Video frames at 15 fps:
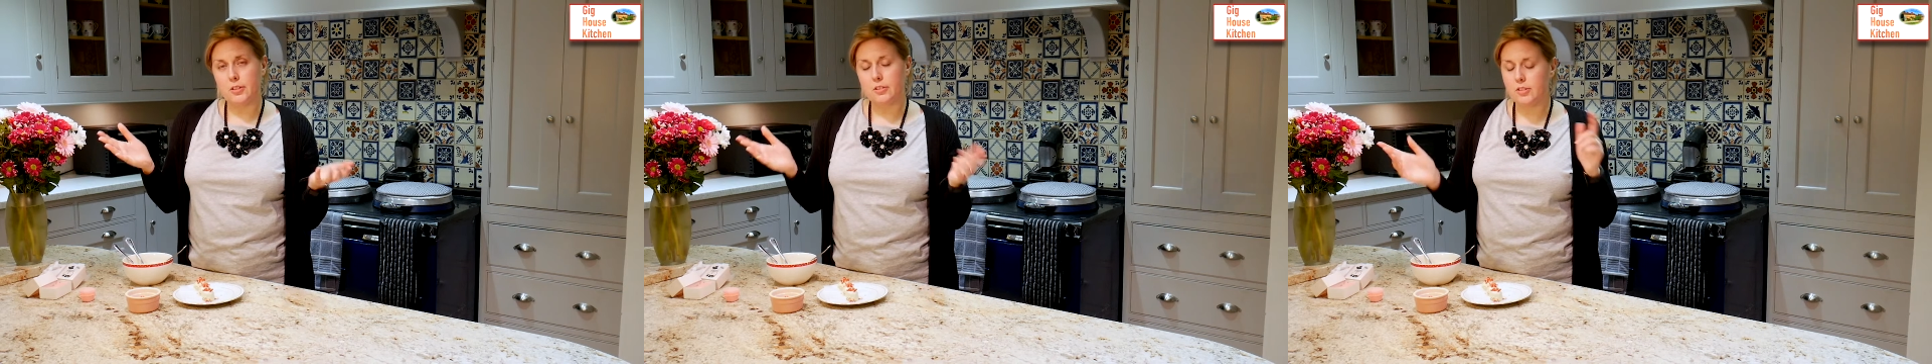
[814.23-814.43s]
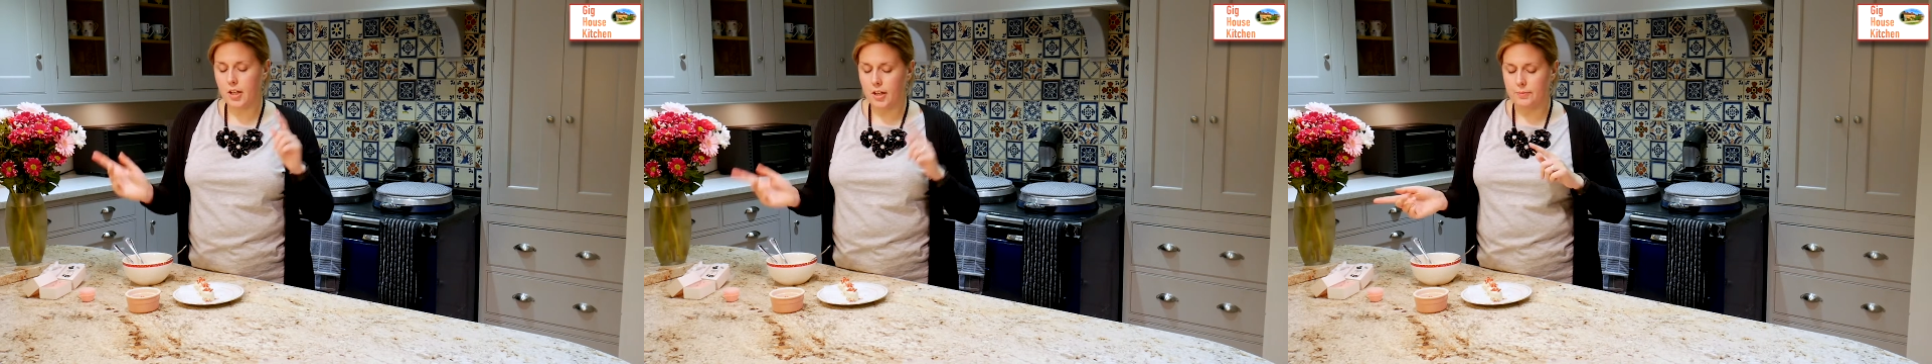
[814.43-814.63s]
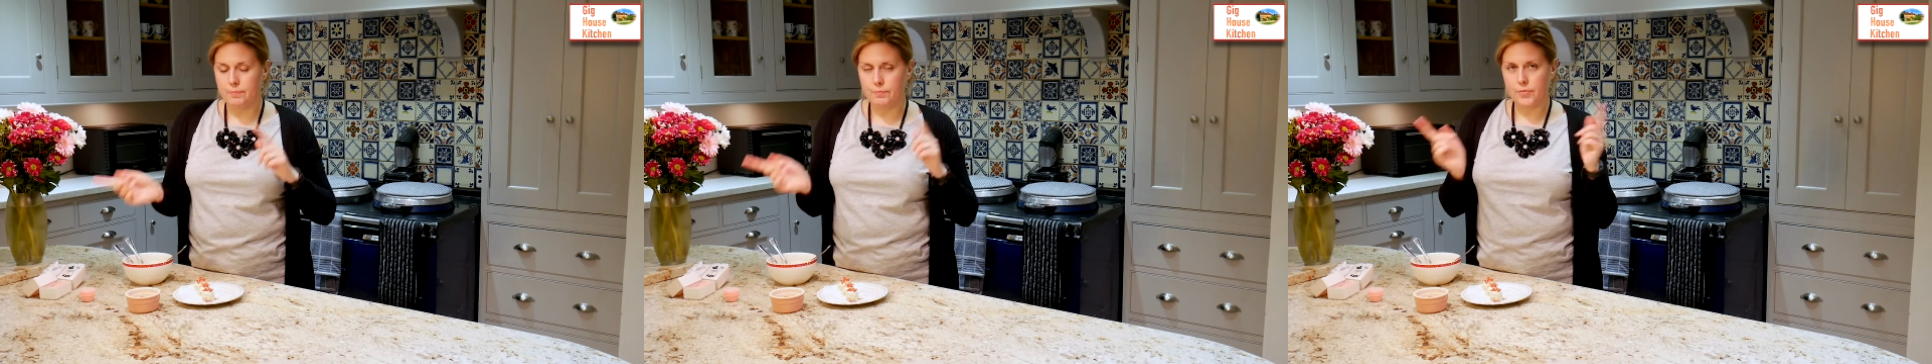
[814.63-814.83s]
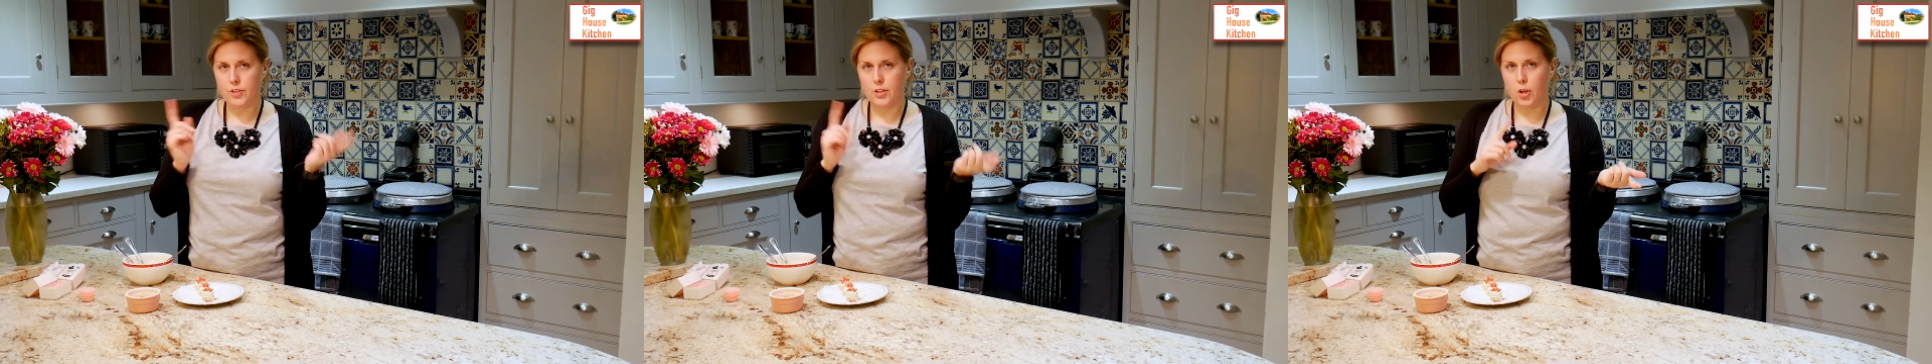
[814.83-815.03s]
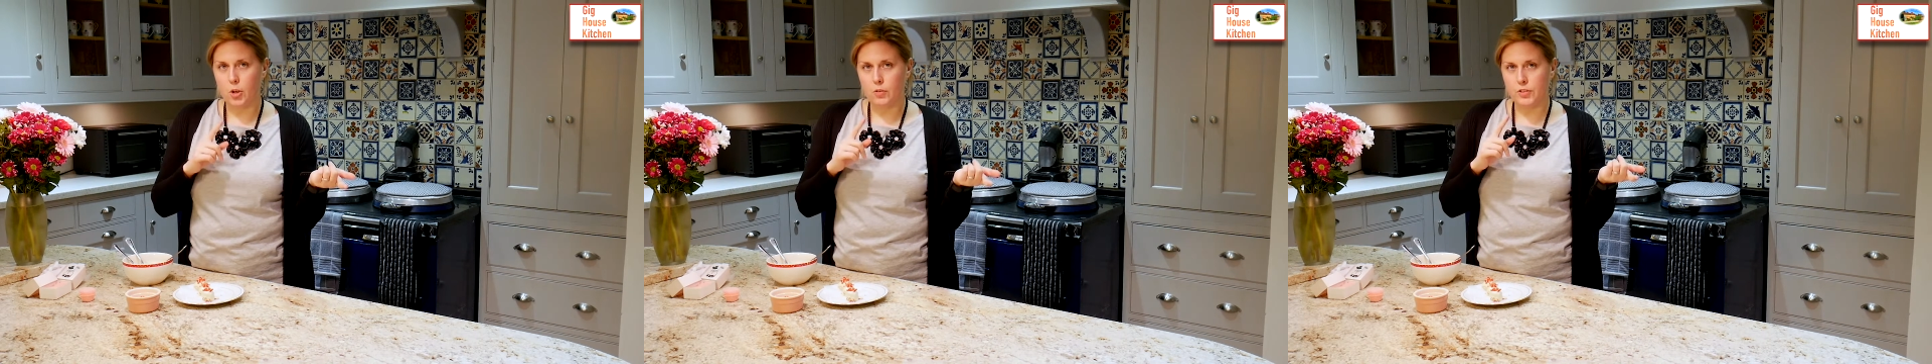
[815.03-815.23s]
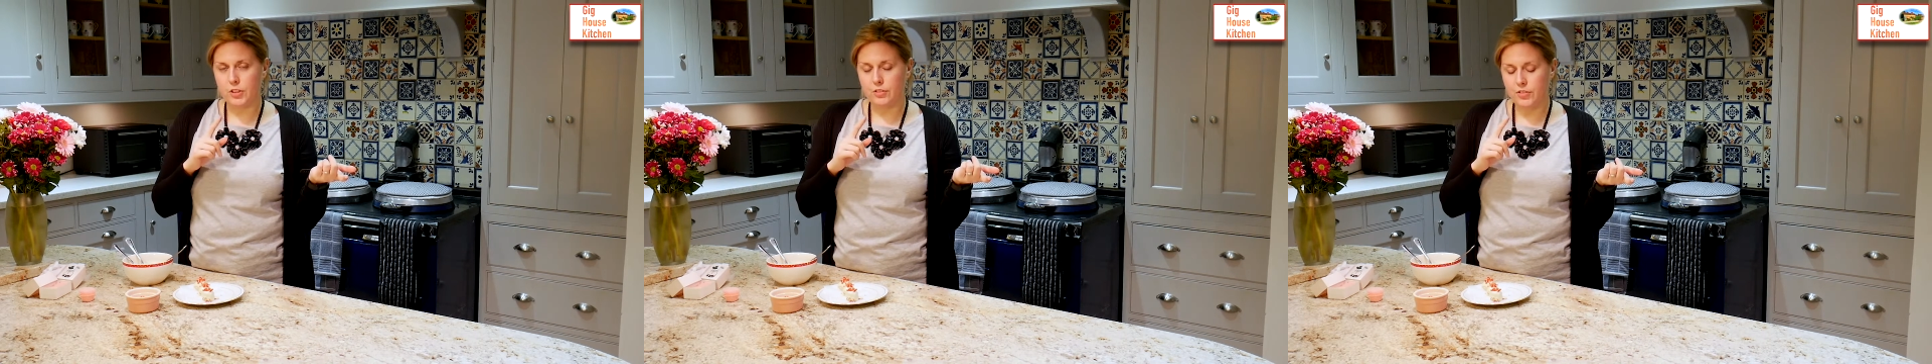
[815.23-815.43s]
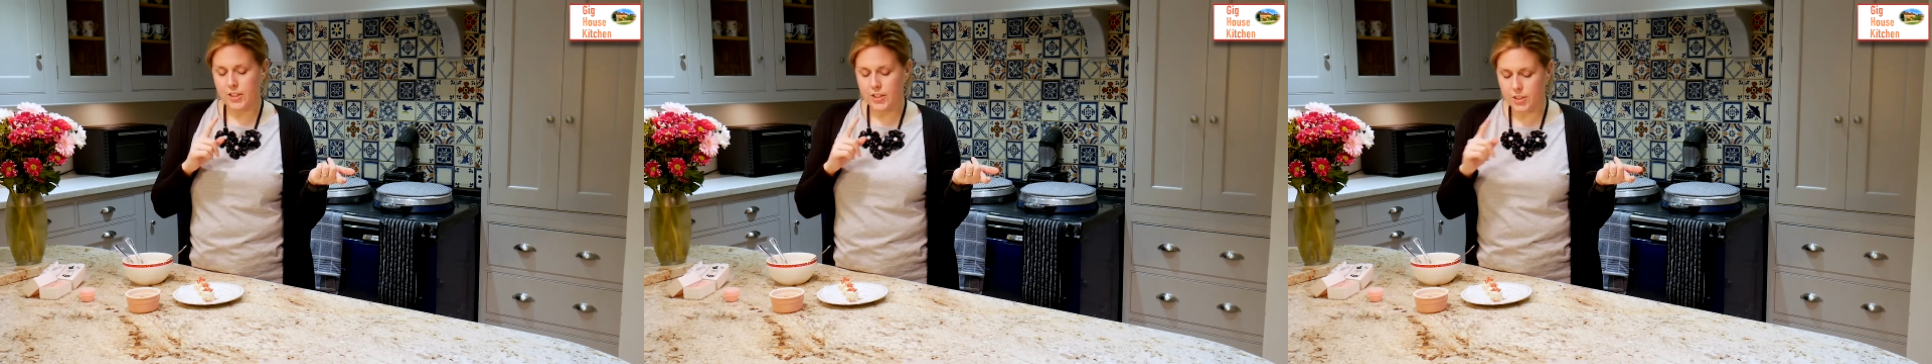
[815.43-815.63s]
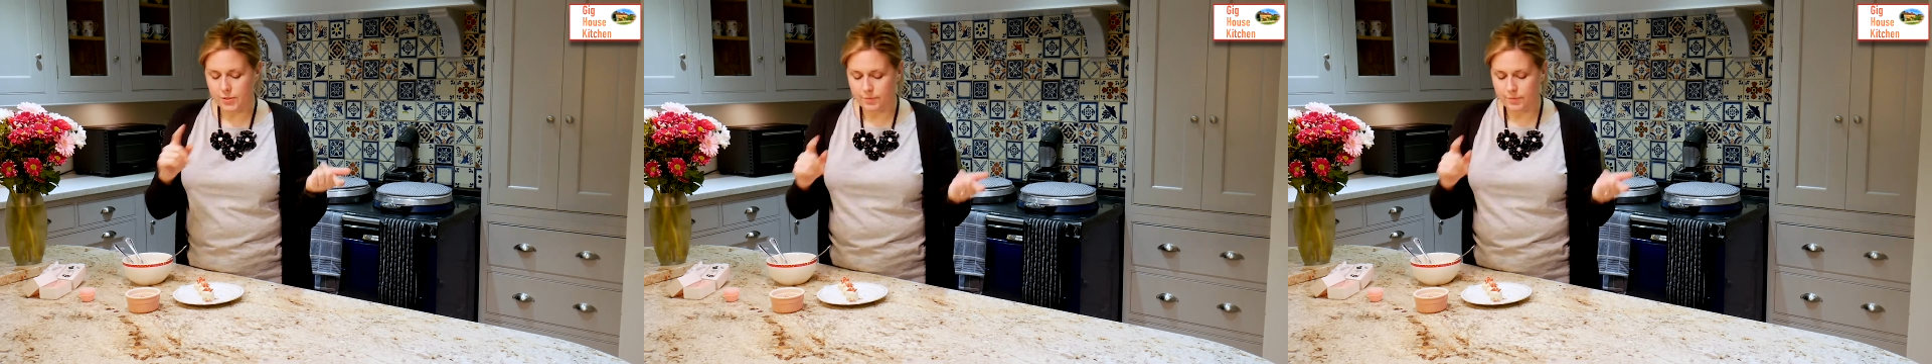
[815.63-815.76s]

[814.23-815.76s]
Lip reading: So, off to the fridge.